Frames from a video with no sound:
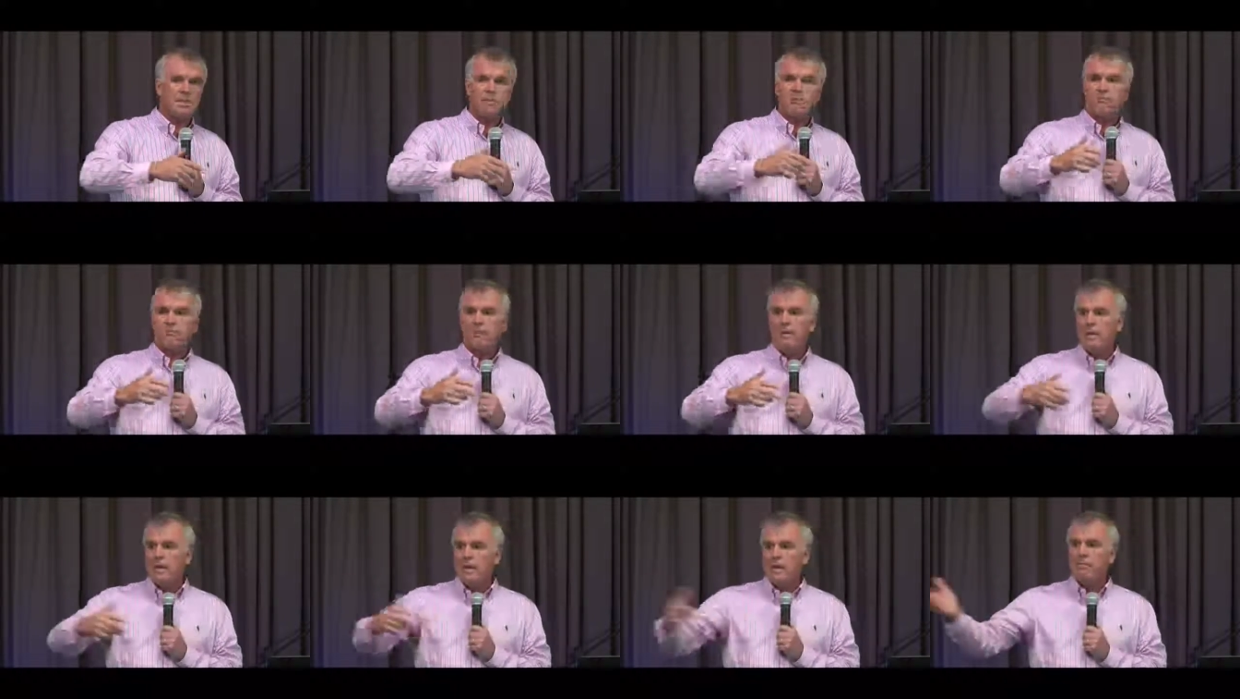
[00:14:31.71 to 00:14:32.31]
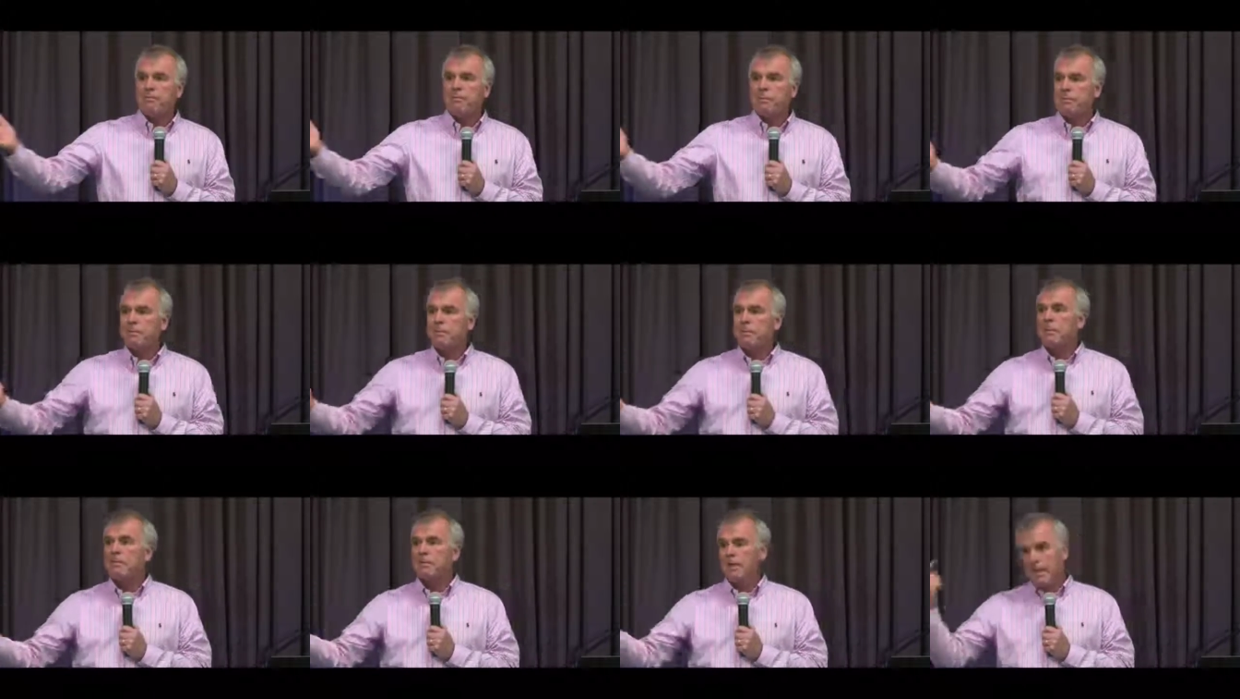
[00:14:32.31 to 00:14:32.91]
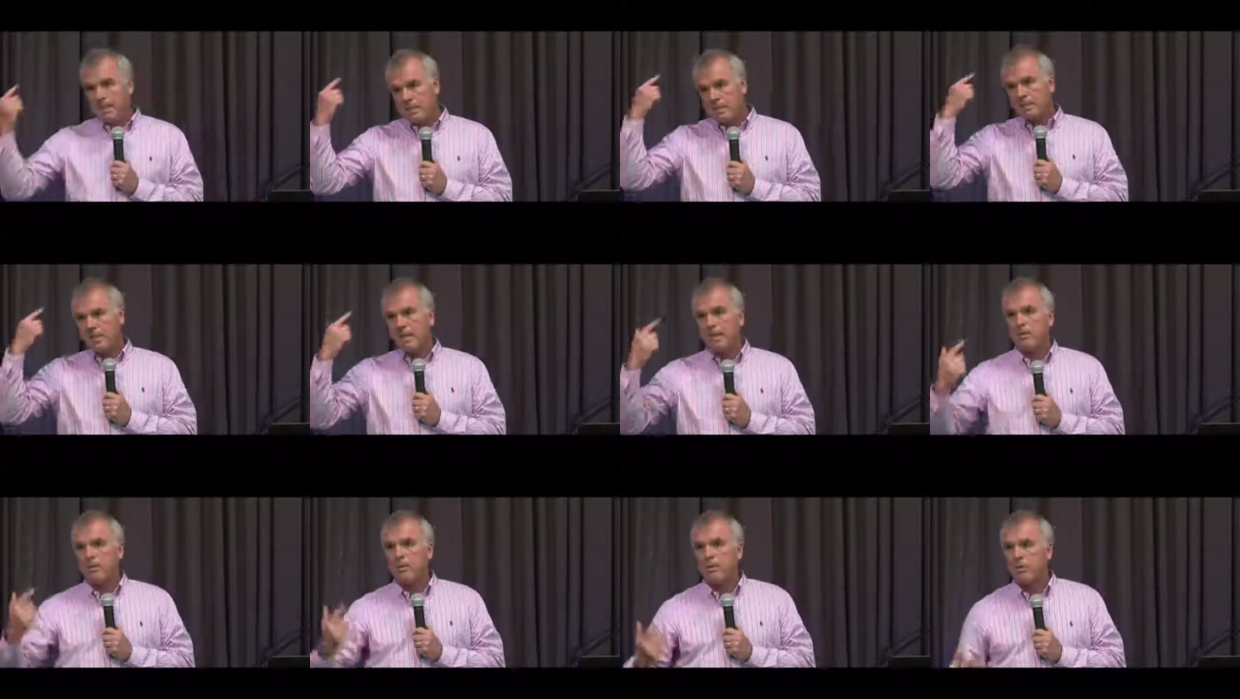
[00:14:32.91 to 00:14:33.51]
if everything they
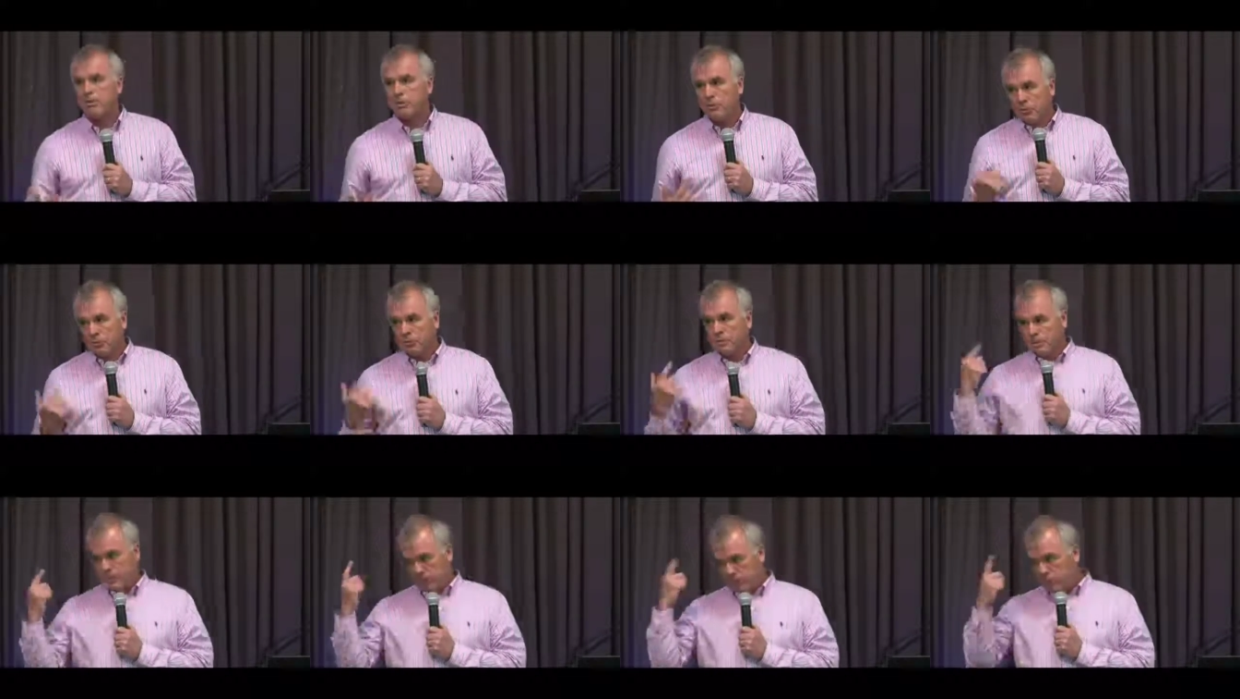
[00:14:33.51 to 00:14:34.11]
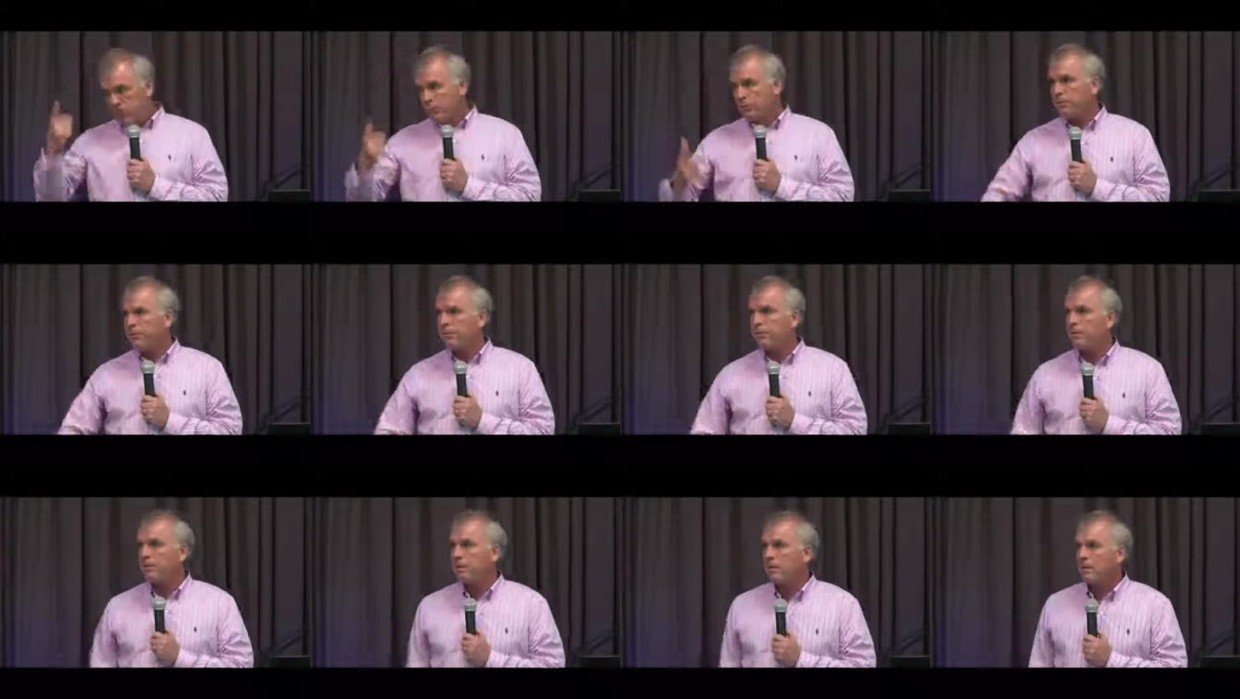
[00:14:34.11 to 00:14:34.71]
say about you is the truth,